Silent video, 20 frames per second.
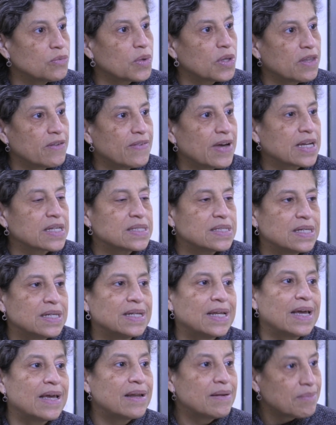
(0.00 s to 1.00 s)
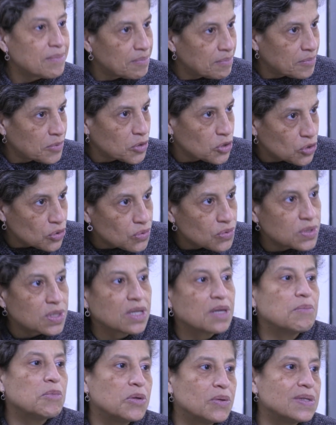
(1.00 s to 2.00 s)
with the vaccine and
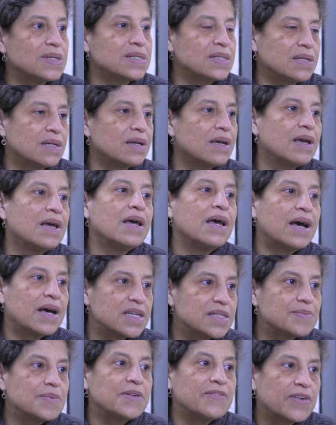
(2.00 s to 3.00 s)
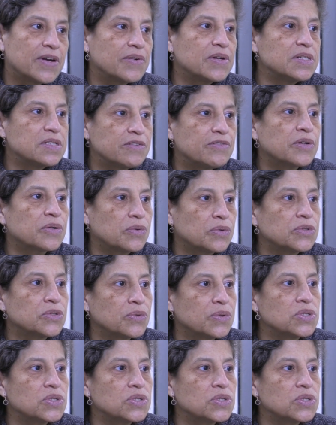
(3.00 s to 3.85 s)
producing immunity has been very difficult to